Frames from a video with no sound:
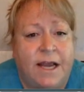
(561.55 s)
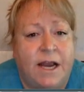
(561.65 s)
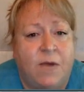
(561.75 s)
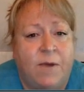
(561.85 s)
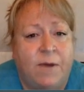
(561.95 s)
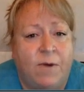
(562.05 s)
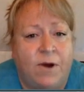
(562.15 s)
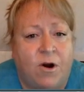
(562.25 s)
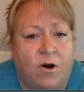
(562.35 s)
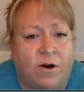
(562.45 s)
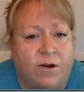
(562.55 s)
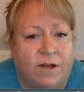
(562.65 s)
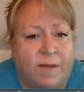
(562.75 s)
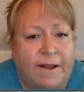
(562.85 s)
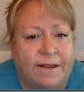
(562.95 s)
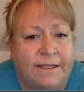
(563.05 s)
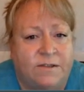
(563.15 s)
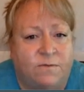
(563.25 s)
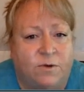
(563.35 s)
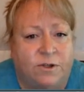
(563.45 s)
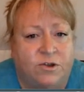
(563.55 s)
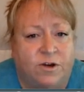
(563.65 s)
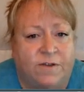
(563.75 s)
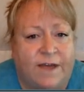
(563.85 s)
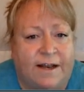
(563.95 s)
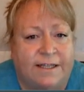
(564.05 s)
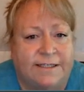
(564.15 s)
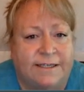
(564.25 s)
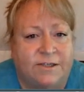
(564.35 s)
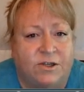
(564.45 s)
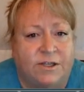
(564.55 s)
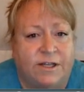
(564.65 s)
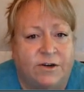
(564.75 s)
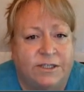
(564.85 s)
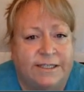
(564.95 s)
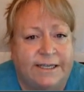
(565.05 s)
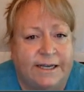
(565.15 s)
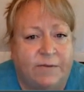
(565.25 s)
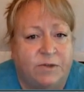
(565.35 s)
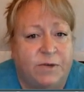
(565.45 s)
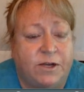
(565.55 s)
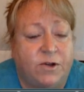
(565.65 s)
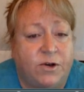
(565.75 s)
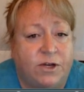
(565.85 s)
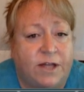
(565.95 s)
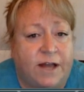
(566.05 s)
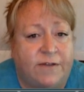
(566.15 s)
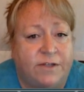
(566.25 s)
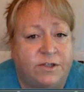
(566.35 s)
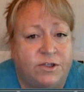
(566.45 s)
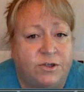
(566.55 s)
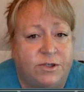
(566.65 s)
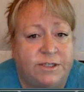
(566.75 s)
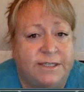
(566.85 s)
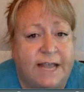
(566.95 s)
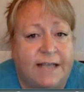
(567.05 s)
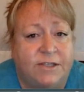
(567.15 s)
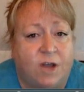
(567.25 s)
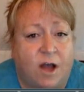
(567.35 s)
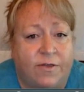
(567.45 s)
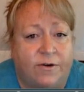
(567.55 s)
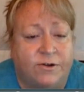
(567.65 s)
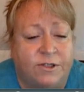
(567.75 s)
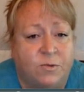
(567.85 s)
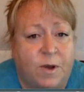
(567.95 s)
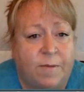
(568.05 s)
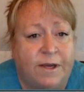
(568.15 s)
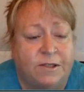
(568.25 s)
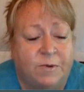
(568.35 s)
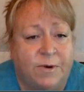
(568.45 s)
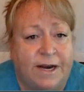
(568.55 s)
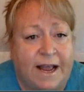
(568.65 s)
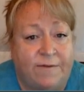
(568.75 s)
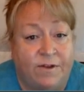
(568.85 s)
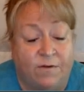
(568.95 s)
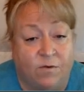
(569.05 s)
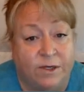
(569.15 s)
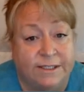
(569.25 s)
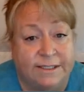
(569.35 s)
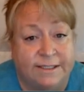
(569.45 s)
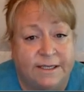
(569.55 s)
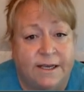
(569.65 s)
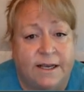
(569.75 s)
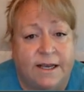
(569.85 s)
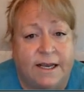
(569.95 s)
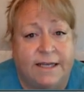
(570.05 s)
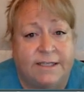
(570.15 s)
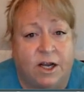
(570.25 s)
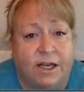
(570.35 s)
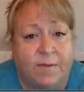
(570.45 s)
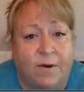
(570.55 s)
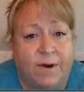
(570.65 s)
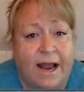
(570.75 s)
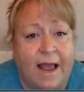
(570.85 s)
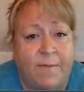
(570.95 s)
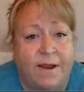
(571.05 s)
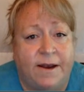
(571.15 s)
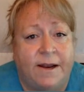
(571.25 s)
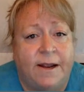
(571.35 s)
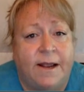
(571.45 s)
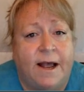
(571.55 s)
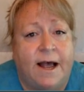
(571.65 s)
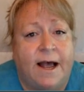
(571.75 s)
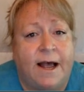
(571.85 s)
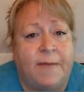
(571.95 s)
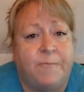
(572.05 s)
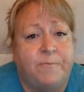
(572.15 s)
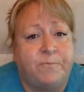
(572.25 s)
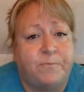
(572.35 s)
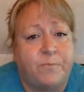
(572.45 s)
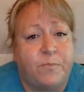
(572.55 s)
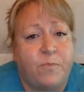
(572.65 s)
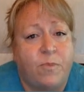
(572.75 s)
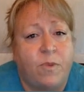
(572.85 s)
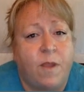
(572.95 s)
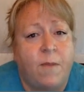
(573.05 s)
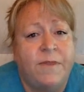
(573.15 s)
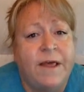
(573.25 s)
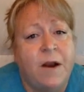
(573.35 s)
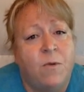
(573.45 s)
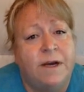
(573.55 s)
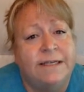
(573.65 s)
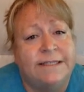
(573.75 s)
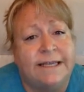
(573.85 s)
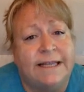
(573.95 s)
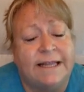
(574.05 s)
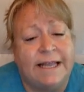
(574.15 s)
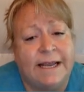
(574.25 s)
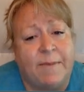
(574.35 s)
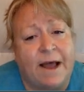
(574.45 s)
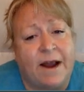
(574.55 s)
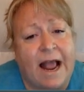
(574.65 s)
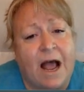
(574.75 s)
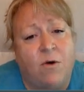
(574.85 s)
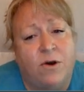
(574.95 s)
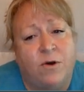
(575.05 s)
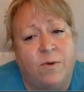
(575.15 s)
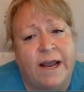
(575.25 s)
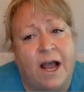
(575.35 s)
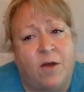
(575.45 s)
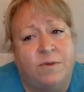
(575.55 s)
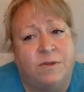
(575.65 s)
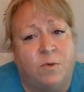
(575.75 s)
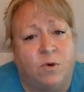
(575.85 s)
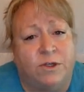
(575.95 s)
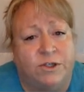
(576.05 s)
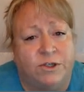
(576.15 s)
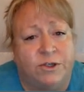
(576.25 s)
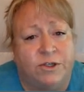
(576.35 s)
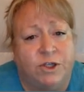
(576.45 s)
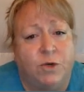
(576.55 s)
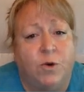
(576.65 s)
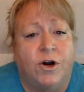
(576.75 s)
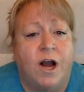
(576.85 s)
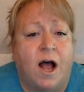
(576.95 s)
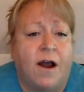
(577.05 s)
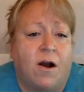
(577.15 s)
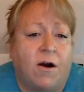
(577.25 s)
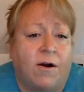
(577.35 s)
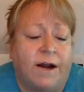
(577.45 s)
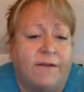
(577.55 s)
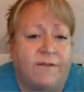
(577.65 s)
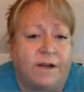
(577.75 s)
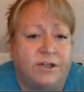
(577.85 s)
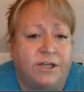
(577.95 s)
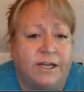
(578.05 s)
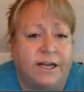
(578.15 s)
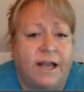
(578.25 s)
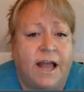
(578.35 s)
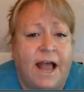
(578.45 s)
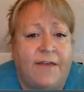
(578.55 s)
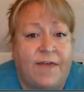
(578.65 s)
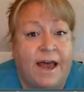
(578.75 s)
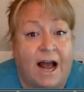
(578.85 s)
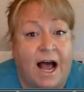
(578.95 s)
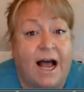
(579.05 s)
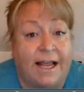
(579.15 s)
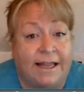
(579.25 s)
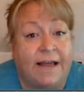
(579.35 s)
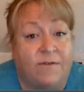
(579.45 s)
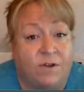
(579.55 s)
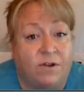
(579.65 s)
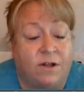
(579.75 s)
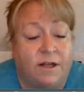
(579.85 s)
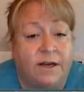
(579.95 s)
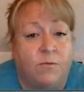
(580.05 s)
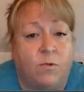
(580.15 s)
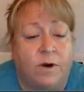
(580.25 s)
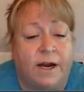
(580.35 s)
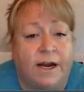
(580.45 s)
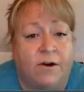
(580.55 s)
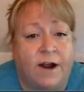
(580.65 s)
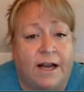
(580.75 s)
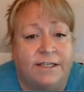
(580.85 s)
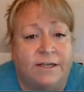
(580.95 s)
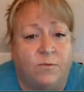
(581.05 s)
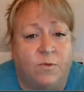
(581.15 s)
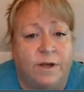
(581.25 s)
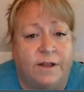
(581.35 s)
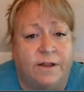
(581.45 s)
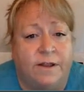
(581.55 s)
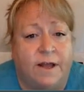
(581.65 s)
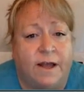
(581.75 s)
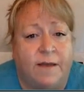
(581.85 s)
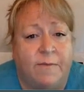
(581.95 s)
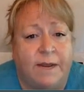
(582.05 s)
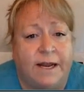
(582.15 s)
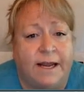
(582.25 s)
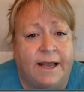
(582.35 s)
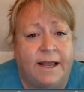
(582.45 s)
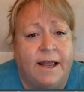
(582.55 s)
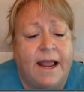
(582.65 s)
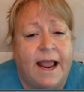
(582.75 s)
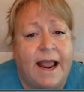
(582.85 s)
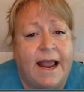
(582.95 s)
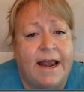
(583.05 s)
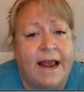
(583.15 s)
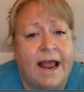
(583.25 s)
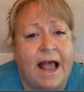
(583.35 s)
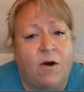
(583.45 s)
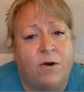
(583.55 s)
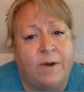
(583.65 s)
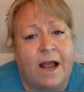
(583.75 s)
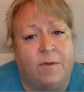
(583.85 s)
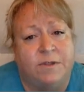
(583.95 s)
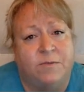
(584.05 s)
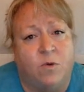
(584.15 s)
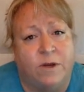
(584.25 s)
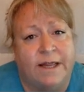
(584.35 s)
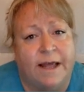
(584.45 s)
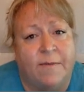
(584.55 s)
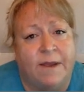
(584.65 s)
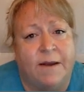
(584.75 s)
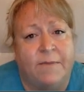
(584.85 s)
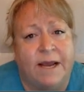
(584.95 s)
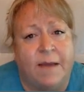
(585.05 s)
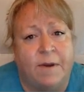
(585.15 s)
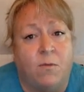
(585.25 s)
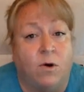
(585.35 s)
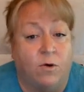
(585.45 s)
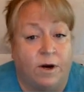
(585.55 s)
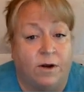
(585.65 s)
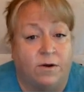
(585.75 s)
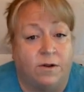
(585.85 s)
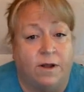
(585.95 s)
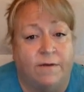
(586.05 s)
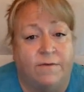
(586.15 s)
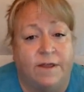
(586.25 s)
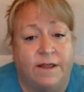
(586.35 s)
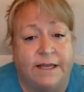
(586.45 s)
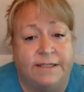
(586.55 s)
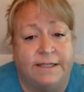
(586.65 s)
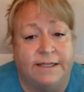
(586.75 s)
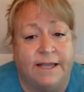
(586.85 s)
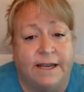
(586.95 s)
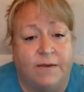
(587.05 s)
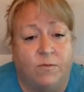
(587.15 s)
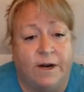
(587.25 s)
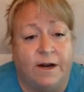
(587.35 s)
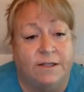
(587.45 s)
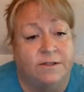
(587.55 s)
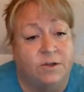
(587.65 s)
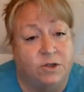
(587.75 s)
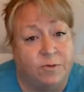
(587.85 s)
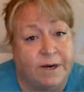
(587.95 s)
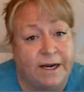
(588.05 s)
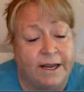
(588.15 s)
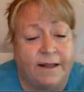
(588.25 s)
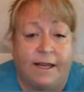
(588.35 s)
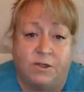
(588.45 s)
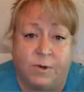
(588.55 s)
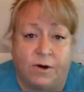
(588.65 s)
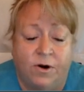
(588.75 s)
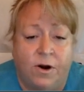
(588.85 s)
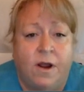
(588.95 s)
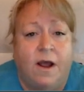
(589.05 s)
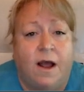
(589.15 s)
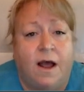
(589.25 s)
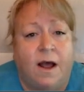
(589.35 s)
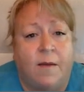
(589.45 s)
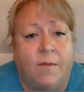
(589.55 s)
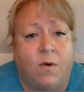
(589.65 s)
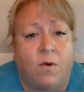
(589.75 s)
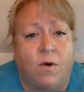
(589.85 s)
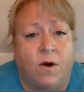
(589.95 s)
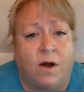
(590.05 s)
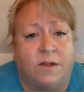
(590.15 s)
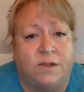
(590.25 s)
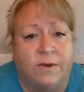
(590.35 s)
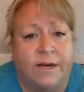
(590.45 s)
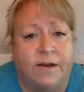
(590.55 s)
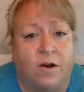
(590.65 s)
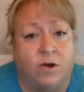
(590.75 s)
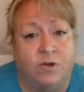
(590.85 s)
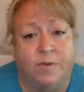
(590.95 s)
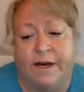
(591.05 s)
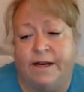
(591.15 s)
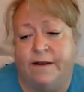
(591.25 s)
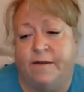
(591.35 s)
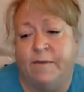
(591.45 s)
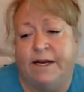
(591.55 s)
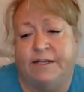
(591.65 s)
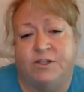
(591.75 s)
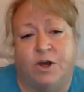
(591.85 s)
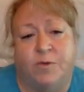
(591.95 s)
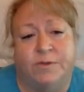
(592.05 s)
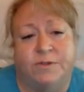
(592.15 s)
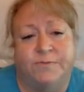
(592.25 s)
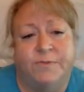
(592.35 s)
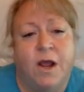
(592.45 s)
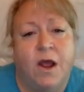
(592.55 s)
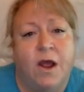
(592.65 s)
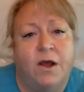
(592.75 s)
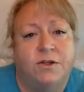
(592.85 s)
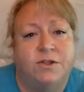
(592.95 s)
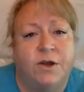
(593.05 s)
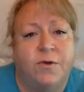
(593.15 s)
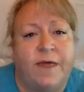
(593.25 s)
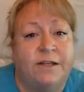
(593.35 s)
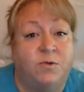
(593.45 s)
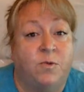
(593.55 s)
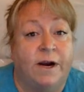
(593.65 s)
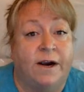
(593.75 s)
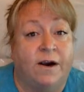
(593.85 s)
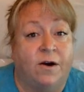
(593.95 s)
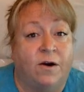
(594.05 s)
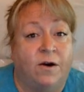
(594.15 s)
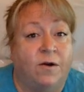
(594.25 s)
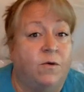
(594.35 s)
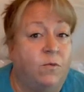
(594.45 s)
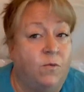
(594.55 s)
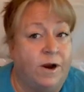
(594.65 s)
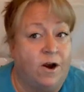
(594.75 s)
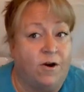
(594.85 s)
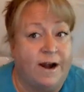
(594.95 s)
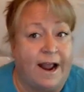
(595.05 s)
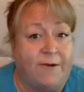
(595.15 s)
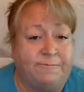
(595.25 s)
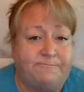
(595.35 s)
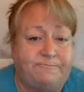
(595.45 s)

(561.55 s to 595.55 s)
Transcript: Now, we wrote an article about this for the Journal of Adolescent and Adult Literacy, in which we included a lot of the students as authors as well, because we wanted to have their voices in talking about what happened. Um, but then I wanted to think about how could we help support students who are not already functioning at that high level in, in interacting with uh, media, and how could we help support them in becoming more critical of the things that they read on social media, like Twitter, um, or also in larger media media scopes. So that's where we are now.